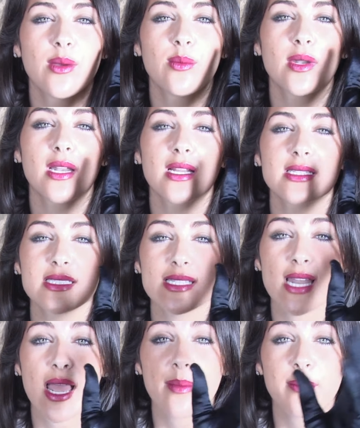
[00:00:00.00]
And when I
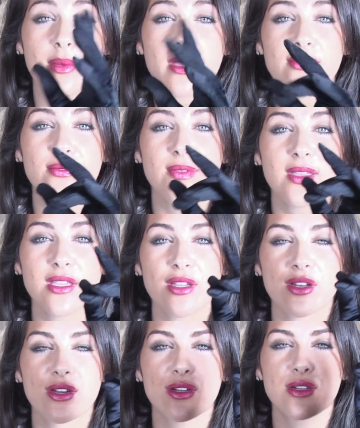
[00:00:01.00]
snap my
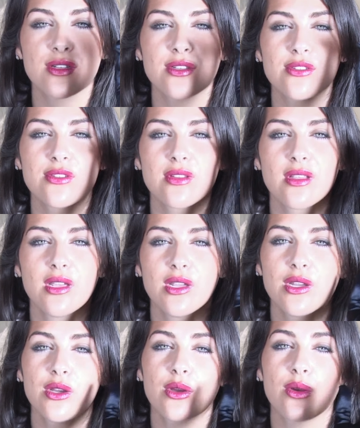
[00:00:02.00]
fingers,
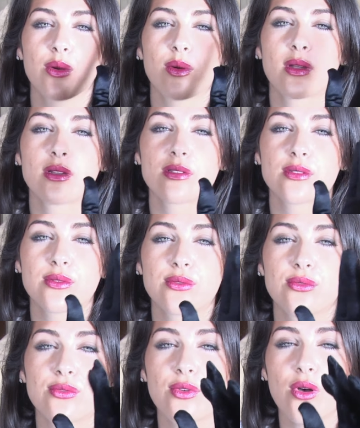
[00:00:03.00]
you're going to
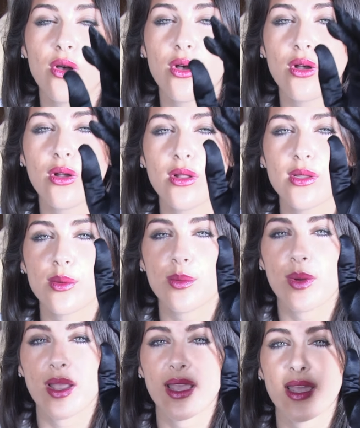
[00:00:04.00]
fall
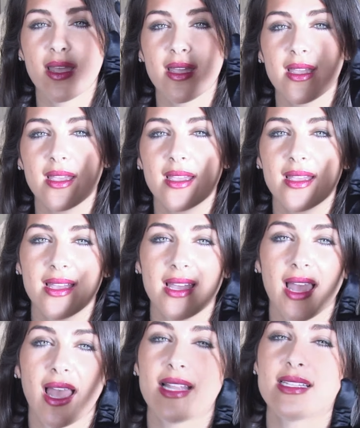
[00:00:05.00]
away
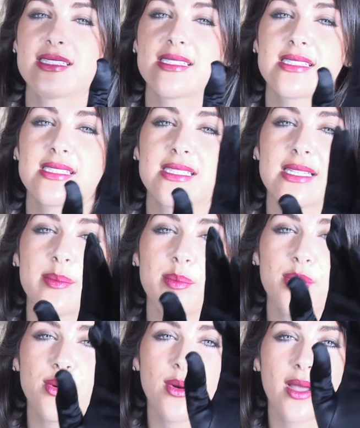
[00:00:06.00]
and
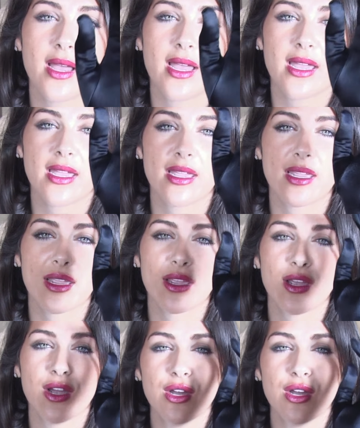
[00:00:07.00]
slip away,